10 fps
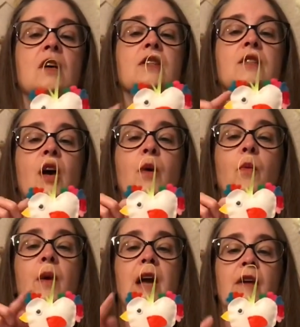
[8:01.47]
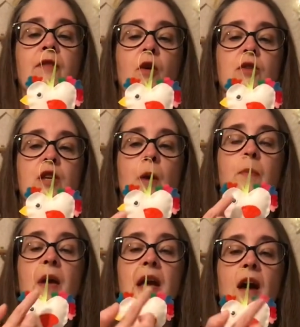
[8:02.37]
So we have got a
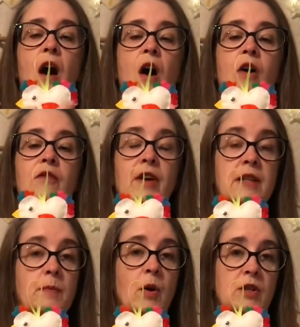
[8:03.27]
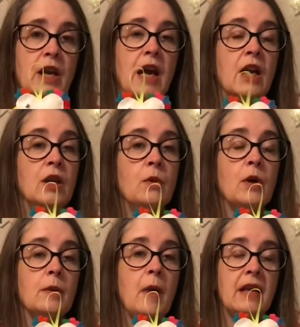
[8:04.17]
big heart for his body, and you
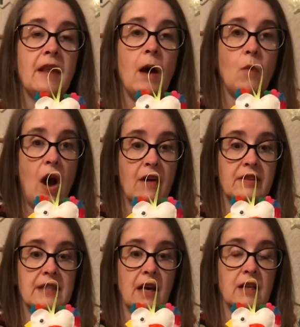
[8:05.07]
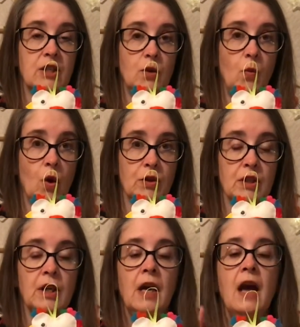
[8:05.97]
can make that whatever size you want.
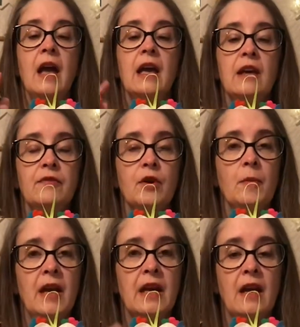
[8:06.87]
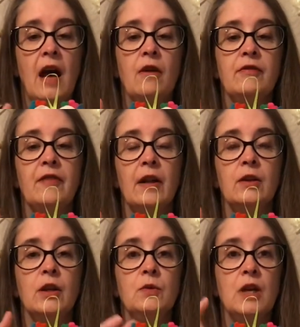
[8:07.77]
If you're making it out of felt,
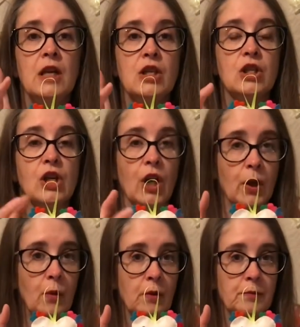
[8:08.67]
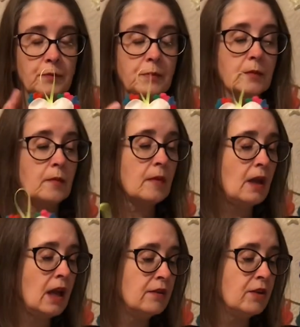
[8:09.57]
you need 2.
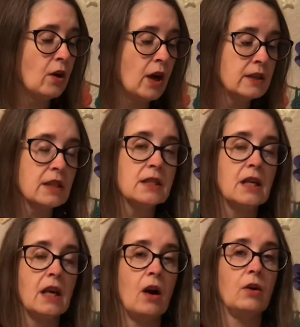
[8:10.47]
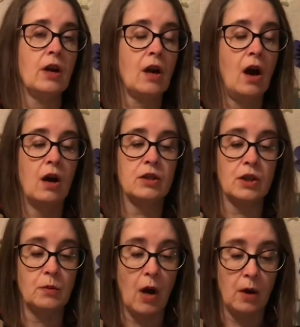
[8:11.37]
If you're going to stick it on a card,
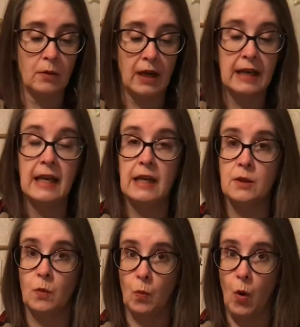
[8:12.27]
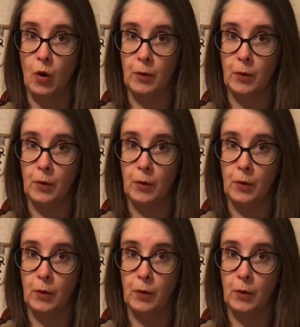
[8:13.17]
you only need 1.